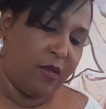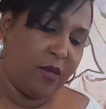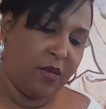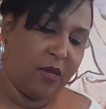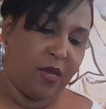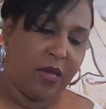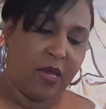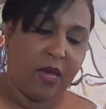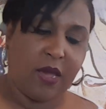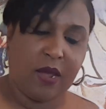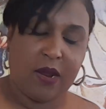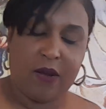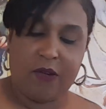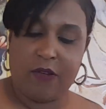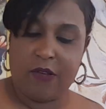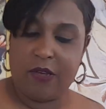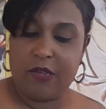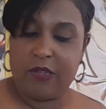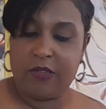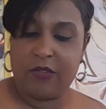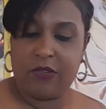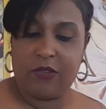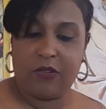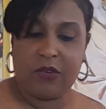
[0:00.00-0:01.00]

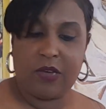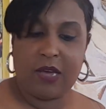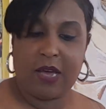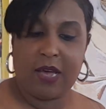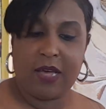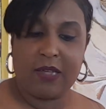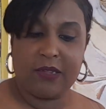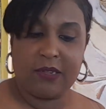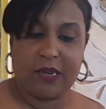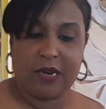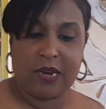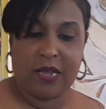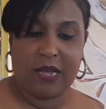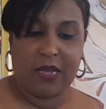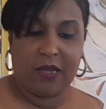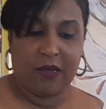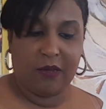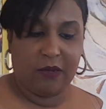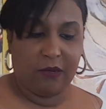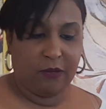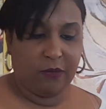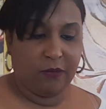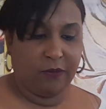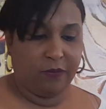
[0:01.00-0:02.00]
Aries, you guys are
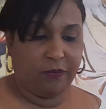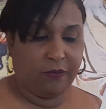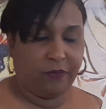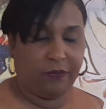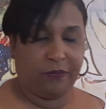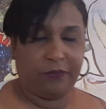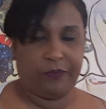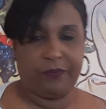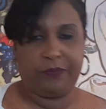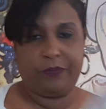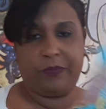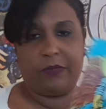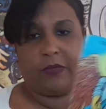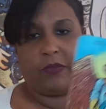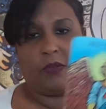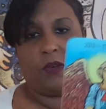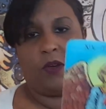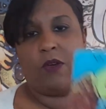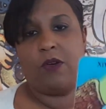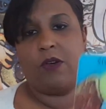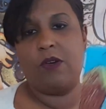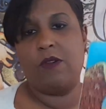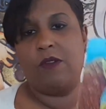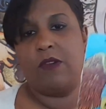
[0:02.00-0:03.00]
like
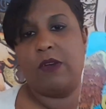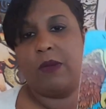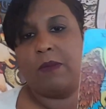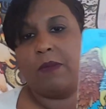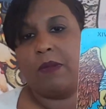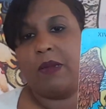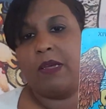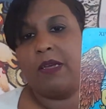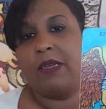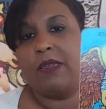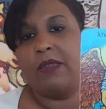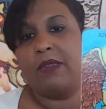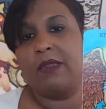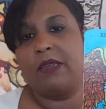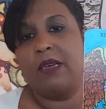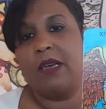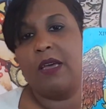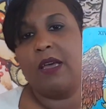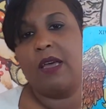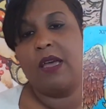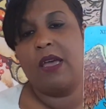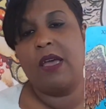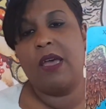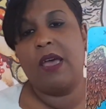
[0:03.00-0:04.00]
all over the place.
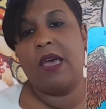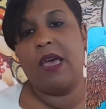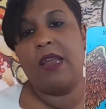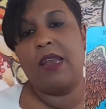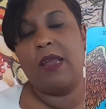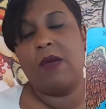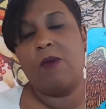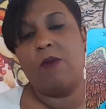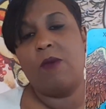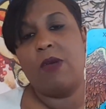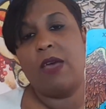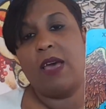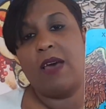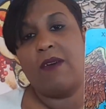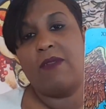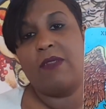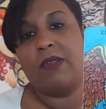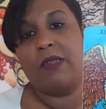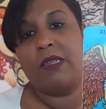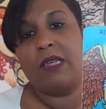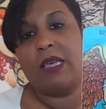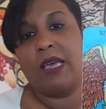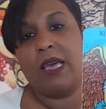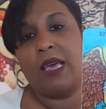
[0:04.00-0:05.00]
And then we have
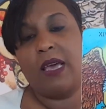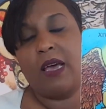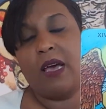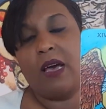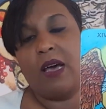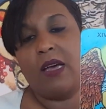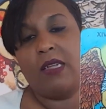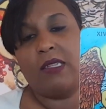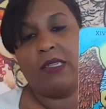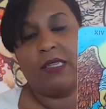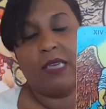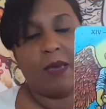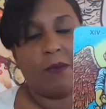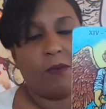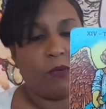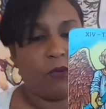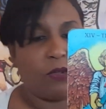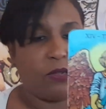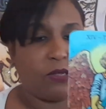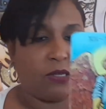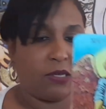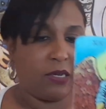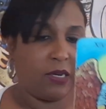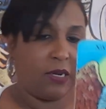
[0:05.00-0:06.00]
the
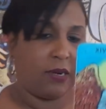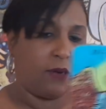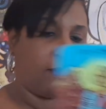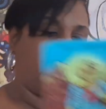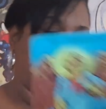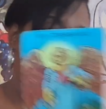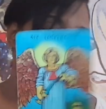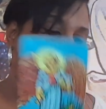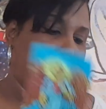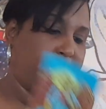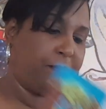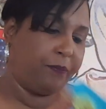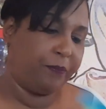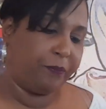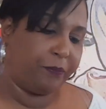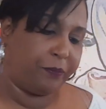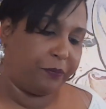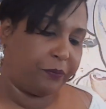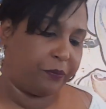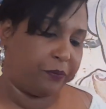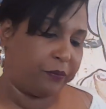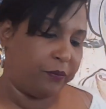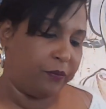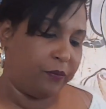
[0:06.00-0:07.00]
Temperance here.
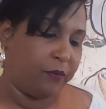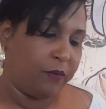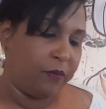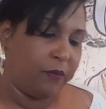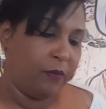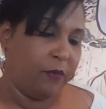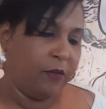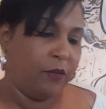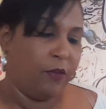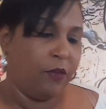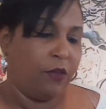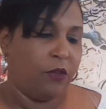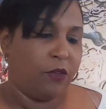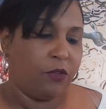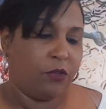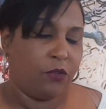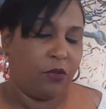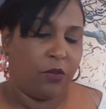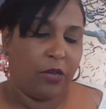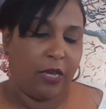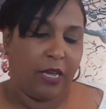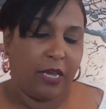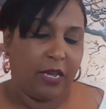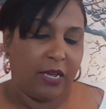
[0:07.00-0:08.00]
So
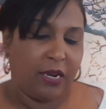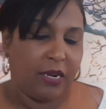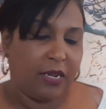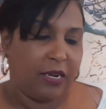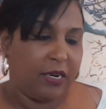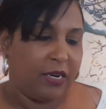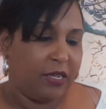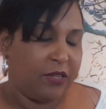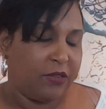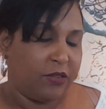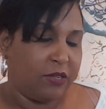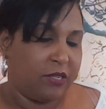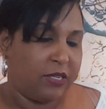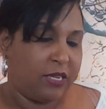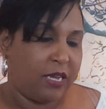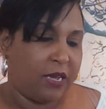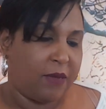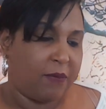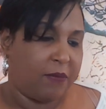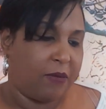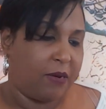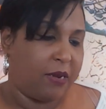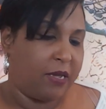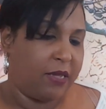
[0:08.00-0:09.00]
healing needs to
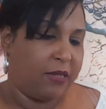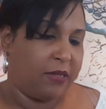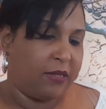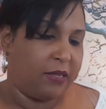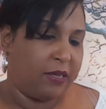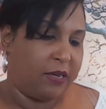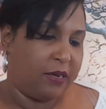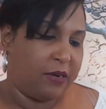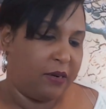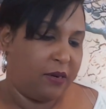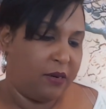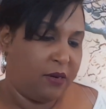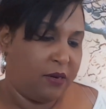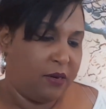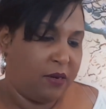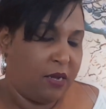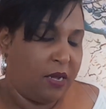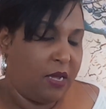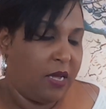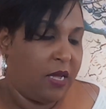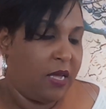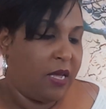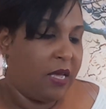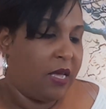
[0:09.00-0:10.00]
take place here.
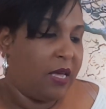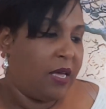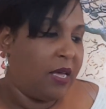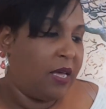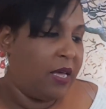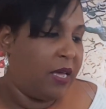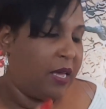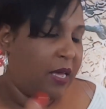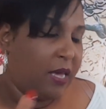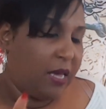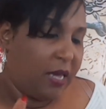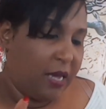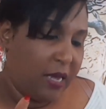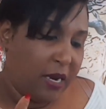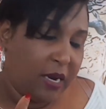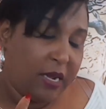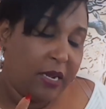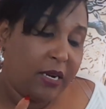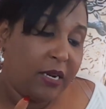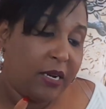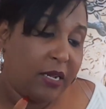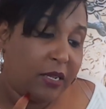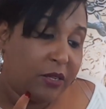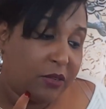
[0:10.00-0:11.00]

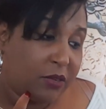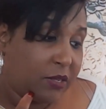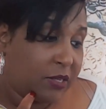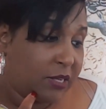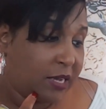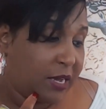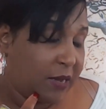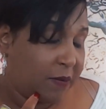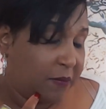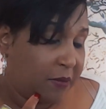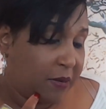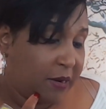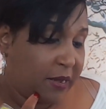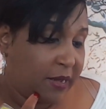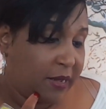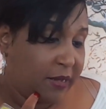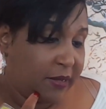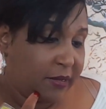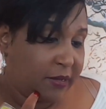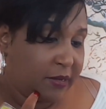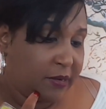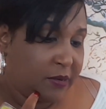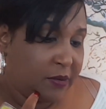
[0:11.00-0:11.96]
Healing needs to take place.